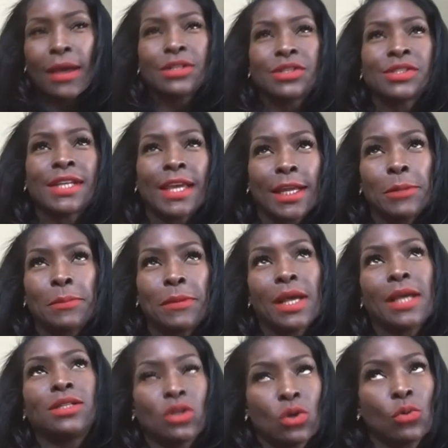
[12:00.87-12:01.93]
understand it, but
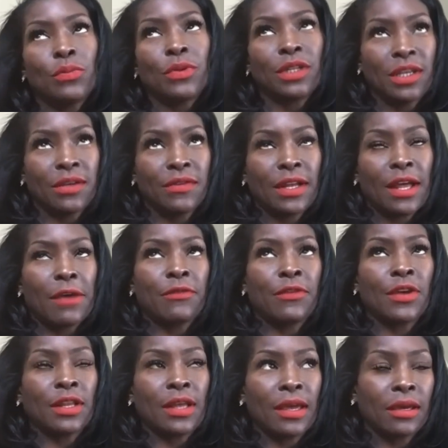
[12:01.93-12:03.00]
I don't believe it. I
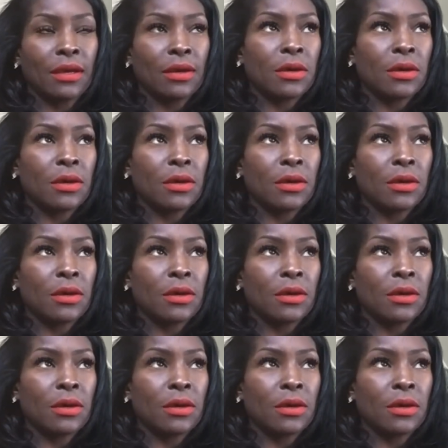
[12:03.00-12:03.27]
feel like